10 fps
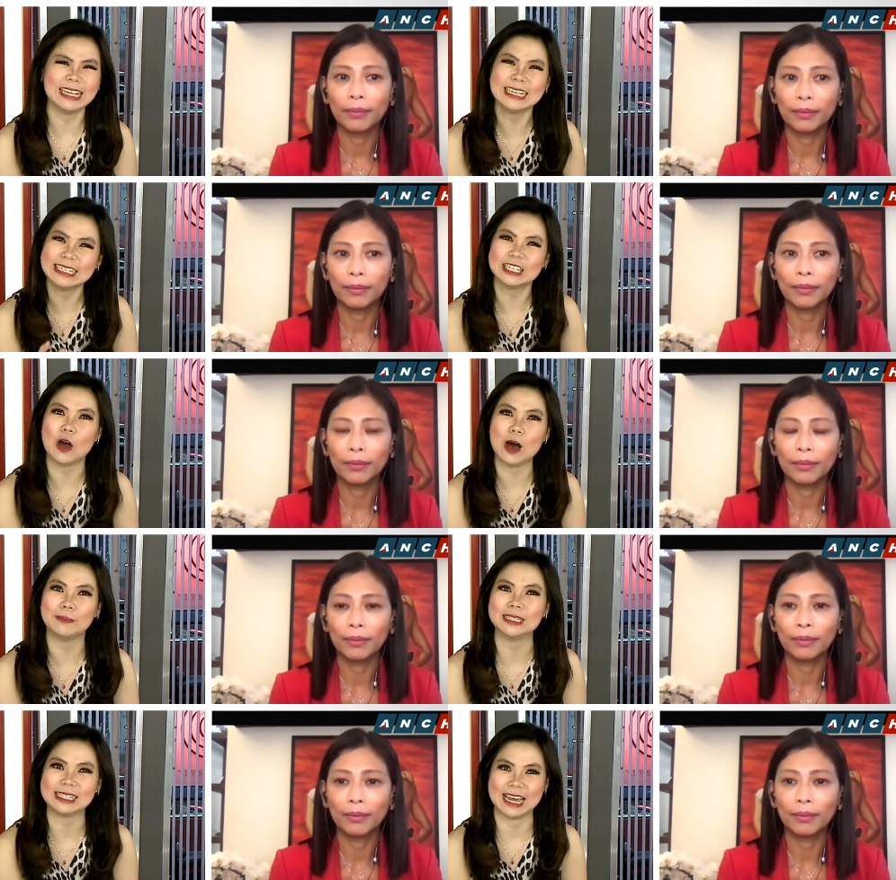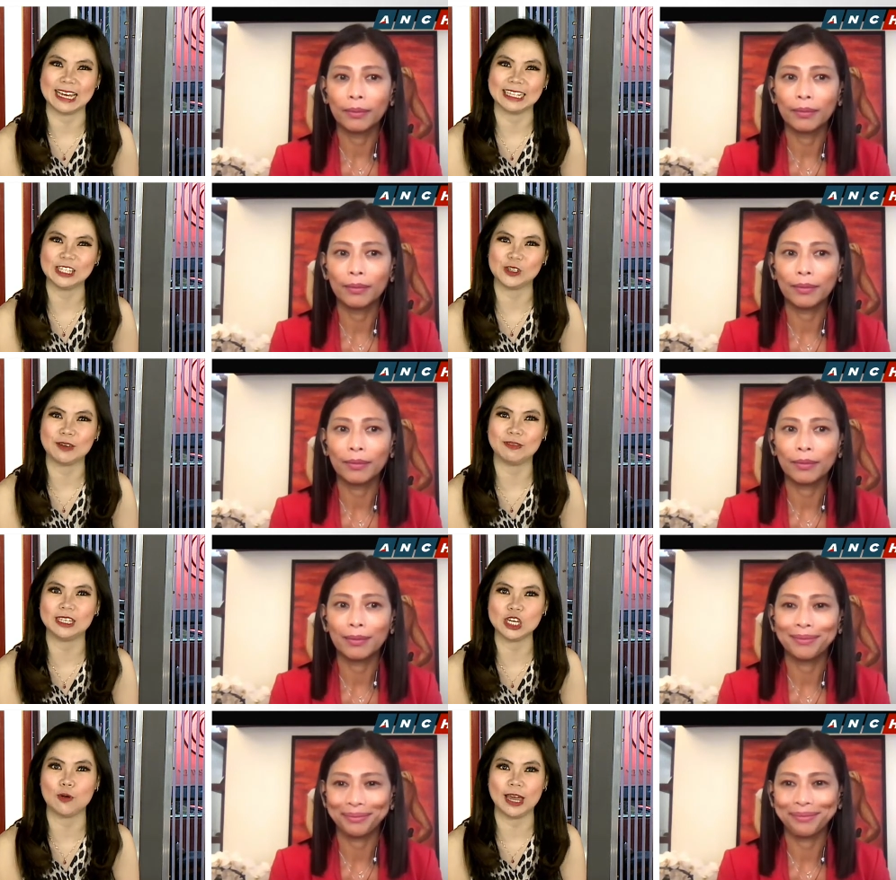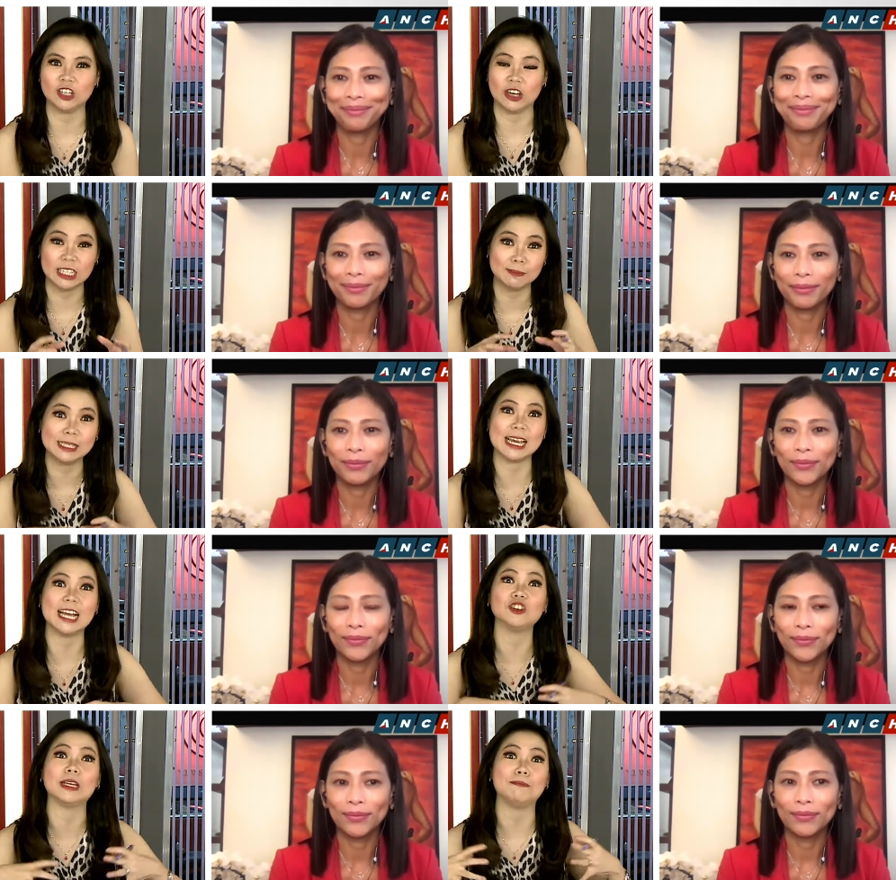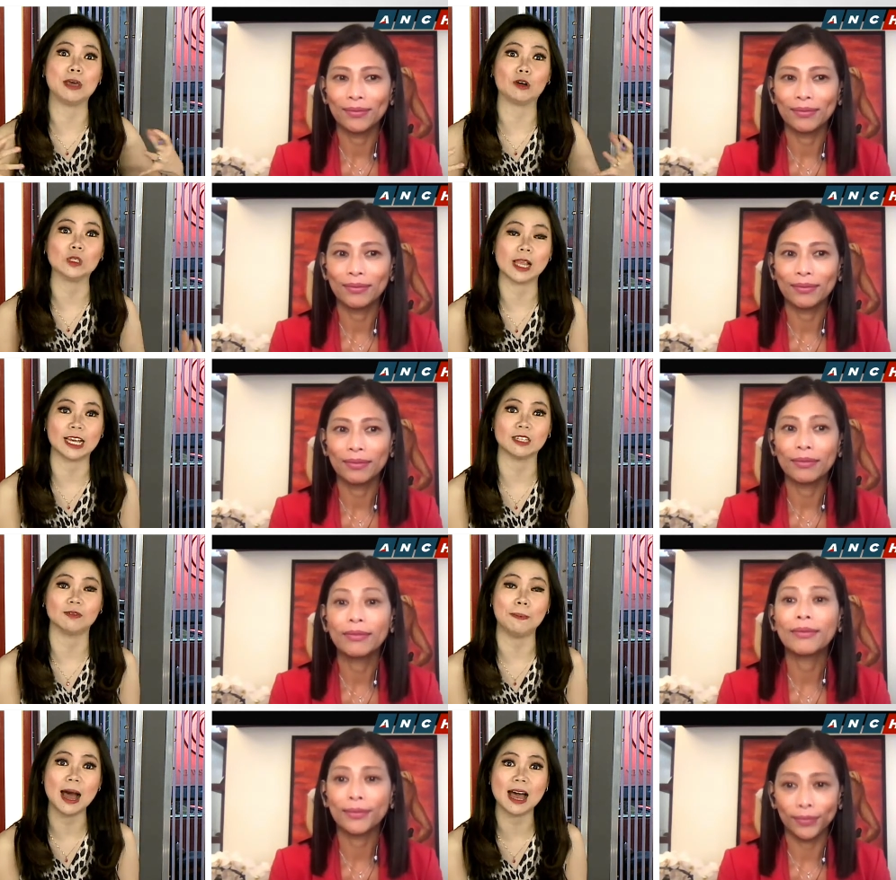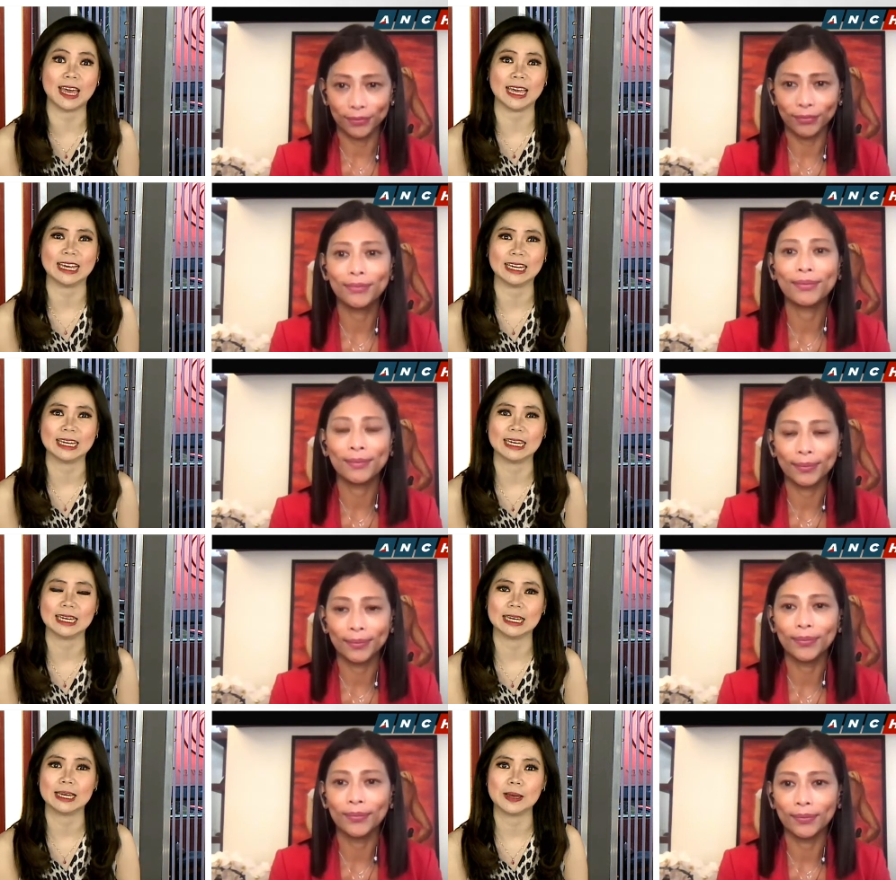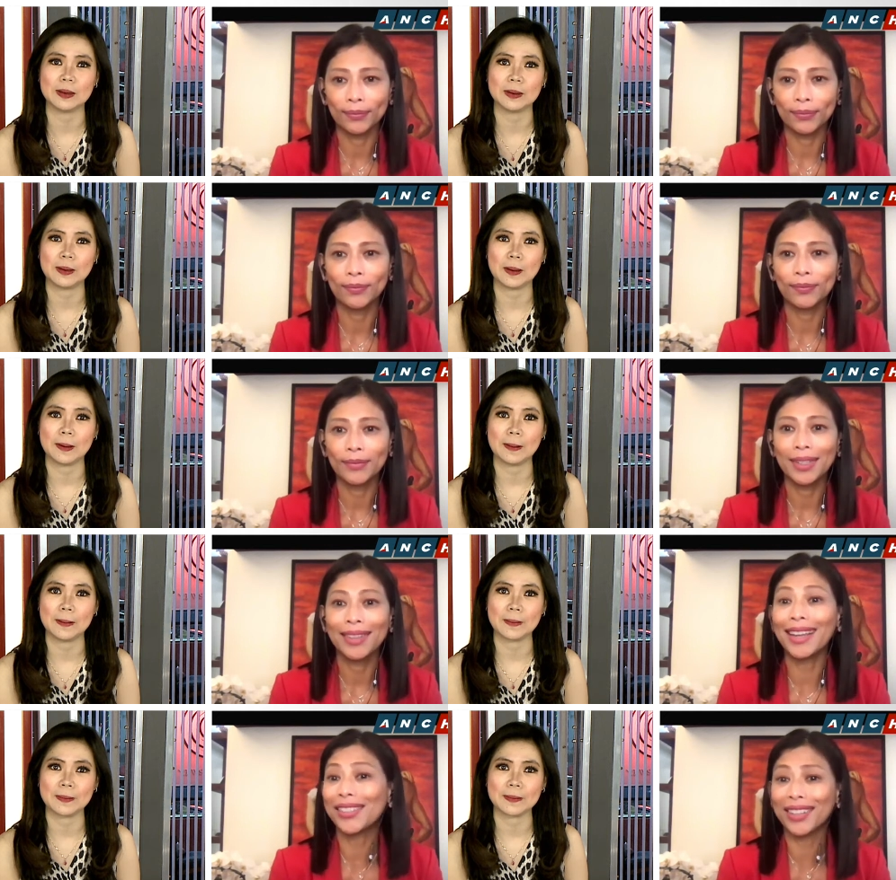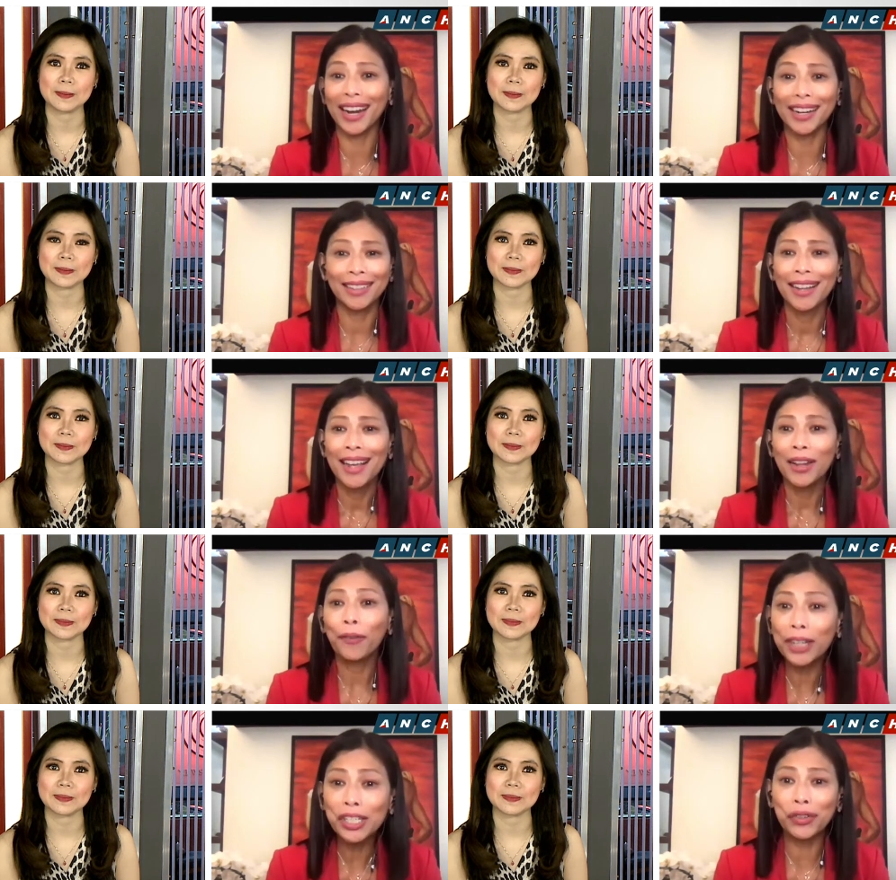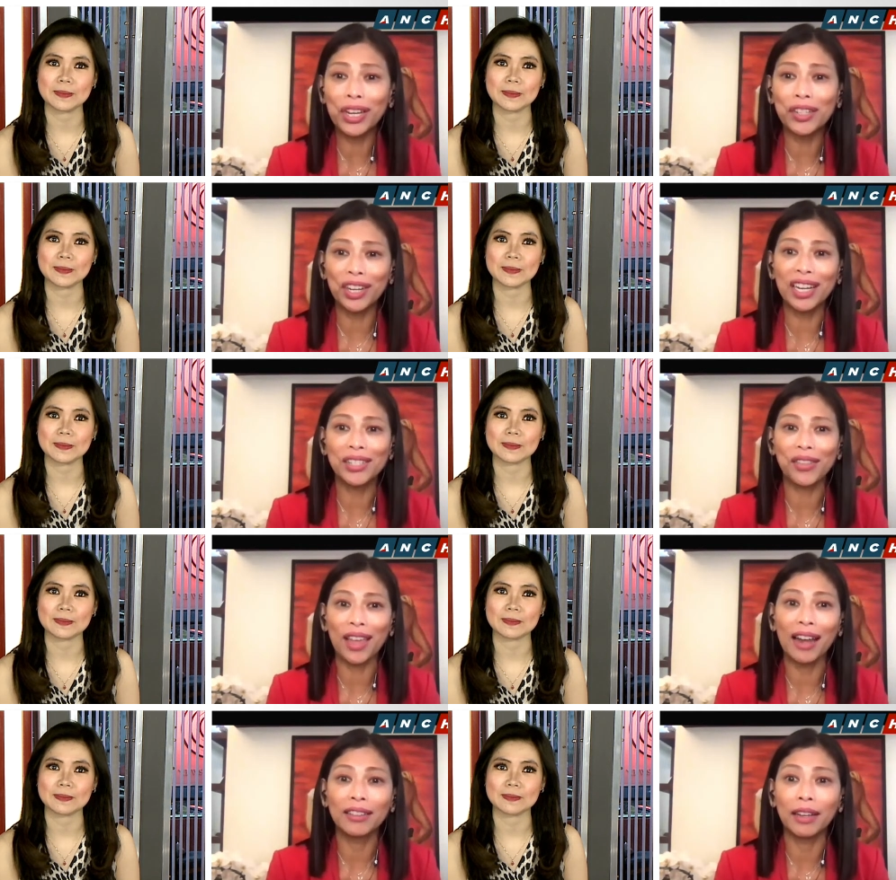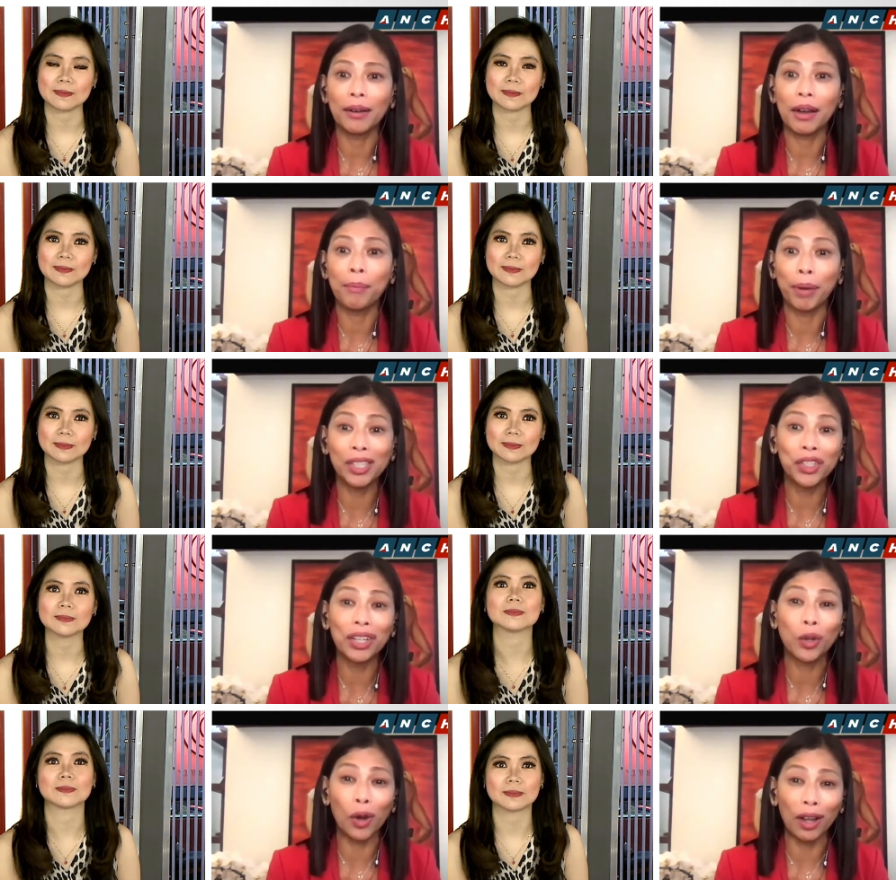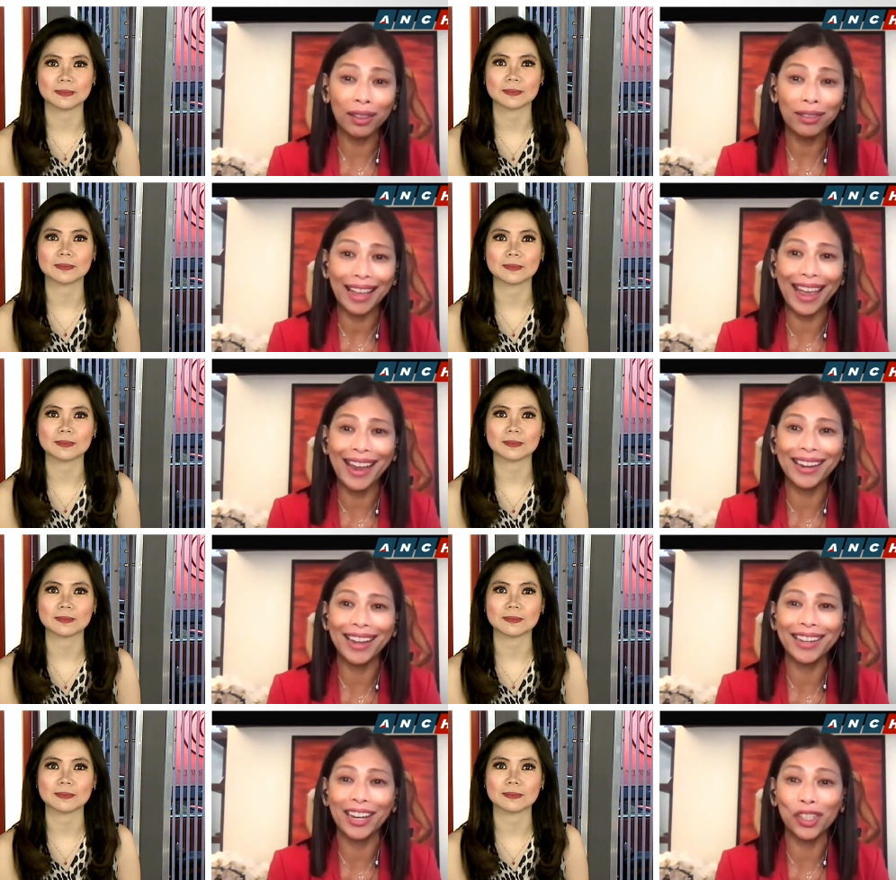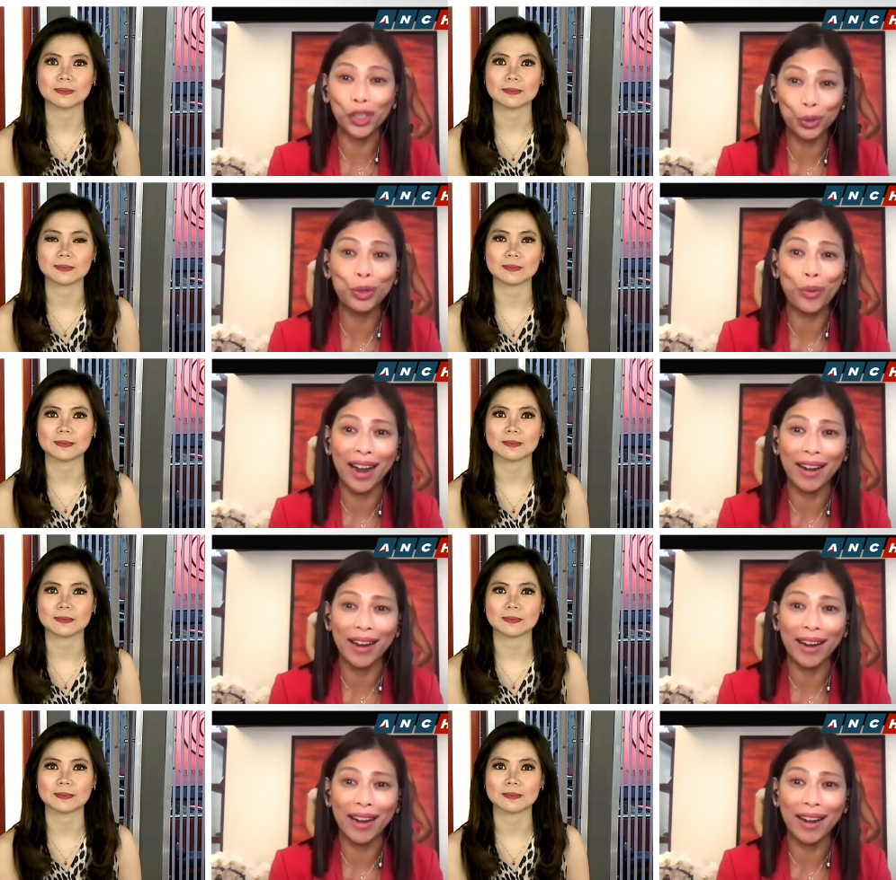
Speaker 1: isn't it common sense to give the DOH a substantially bigger slice of the pie?
Speaker 2: That's right. first reason is that the budget call ended in June 1.